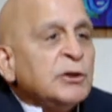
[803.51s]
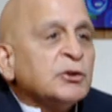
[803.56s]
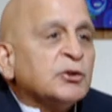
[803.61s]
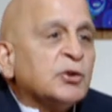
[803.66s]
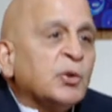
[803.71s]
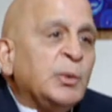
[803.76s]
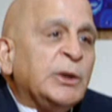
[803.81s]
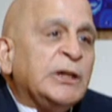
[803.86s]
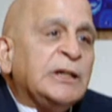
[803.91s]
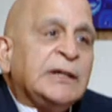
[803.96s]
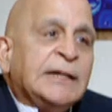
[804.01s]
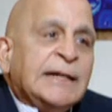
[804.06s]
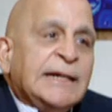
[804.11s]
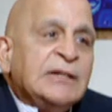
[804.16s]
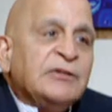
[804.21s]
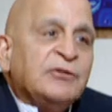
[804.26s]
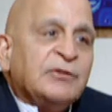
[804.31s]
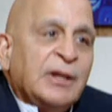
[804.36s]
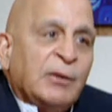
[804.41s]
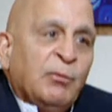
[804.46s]
So we
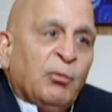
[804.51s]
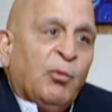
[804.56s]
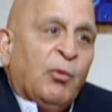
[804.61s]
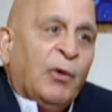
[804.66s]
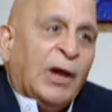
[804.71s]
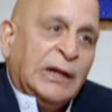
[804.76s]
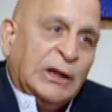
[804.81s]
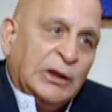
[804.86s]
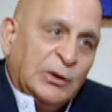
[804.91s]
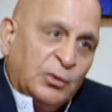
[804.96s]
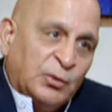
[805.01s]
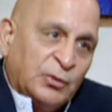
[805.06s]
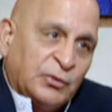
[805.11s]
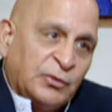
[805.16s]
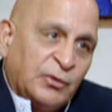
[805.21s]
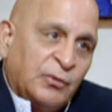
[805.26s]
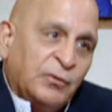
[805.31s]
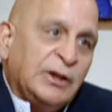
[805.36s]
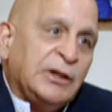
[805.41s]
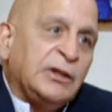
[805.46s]
teach them values.
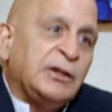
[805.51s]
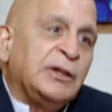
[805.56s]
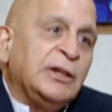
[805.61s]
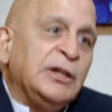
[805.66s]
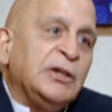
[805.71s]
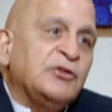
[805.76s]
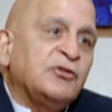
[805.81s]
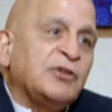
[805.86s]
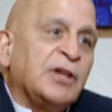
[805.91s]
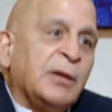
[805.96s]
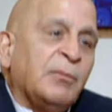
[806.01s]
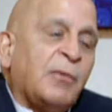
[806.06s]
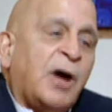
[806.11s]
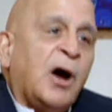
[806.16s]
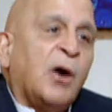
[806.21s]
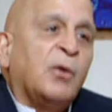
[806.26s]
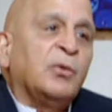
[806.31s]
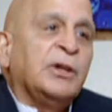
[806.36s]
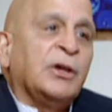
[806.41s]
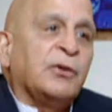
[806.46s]
We teach them
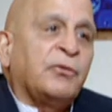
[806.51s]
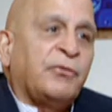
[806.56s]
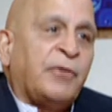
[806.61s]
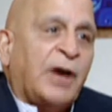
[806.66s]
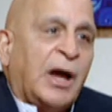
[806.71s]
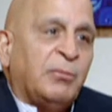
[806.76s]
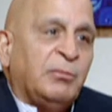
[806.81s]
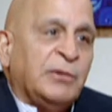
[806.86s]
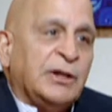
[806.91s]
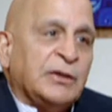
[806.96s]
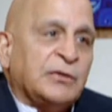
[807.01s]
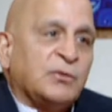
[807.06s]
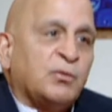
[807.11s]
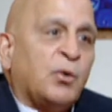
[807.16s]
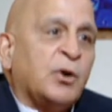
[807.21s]
how their families,